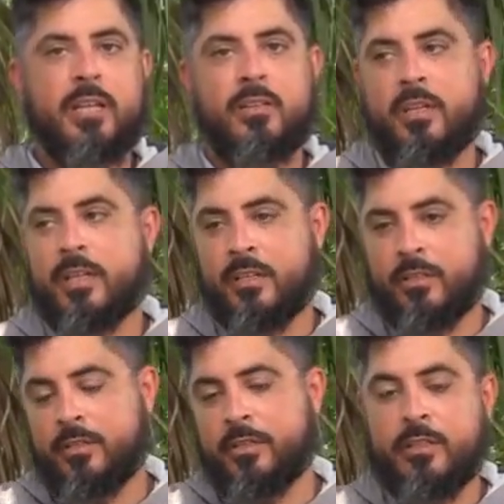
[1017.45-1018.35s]
It's like,
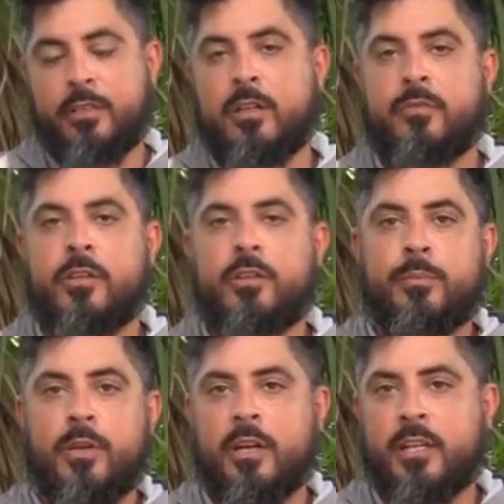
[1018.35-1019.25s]
you know, if you're
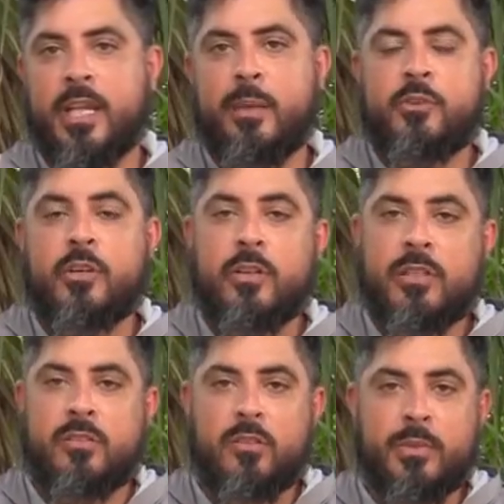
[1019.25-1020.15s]
on a game trail
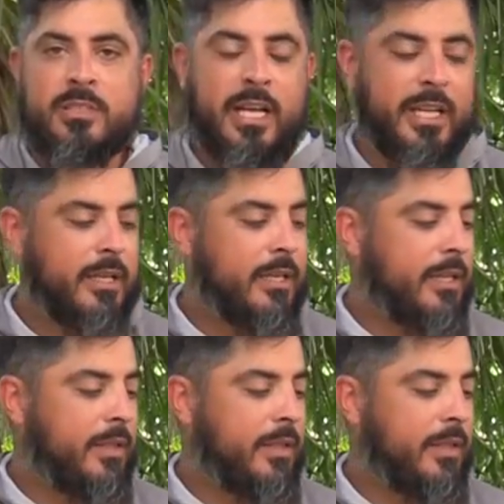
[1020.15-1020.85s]
that's a little bit tight,